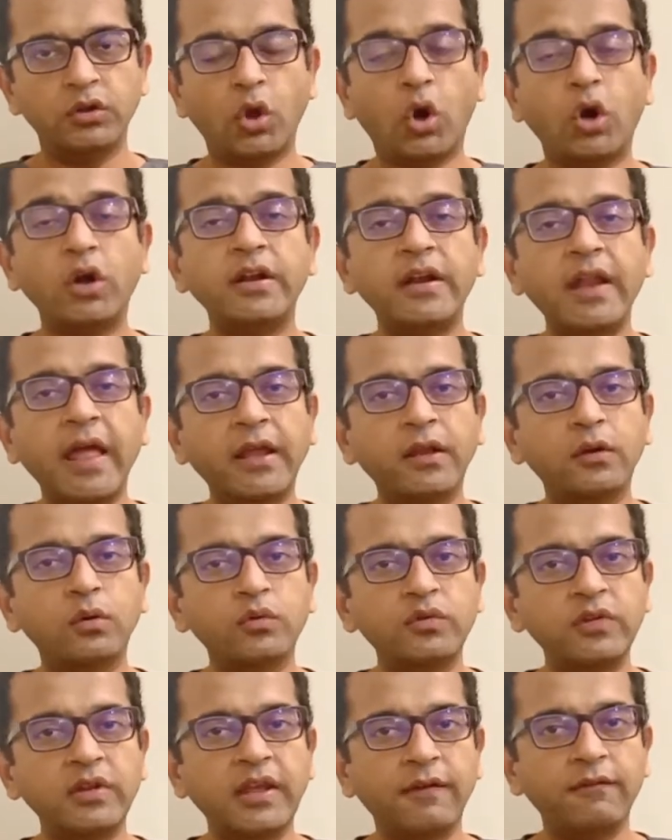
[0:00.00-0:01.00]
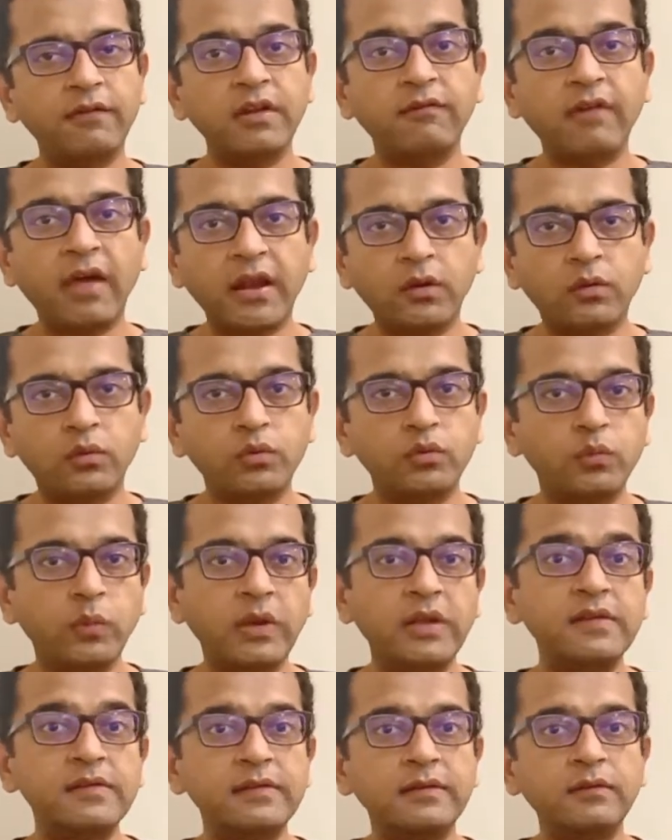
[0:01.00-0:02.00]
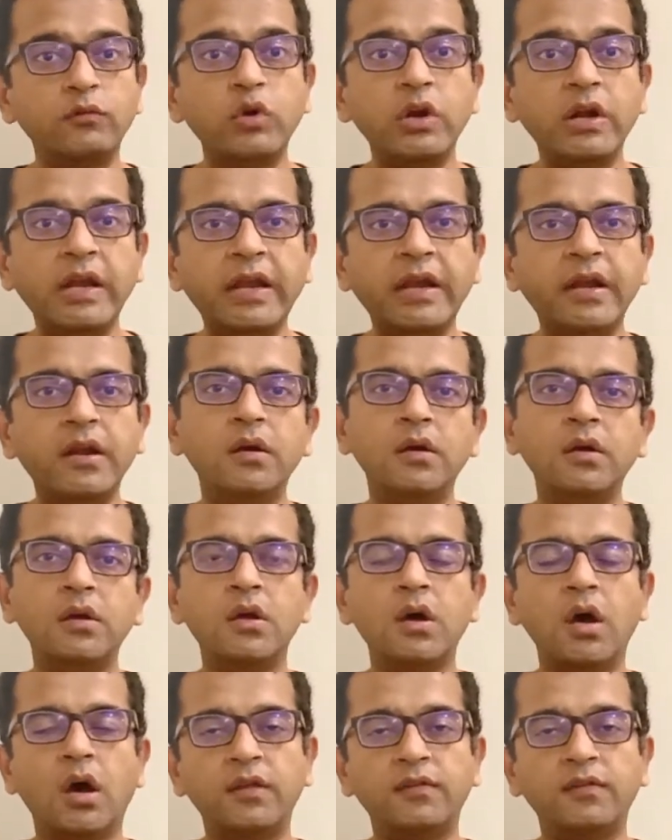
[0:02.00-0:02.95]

not diagnosing every varicose veins would need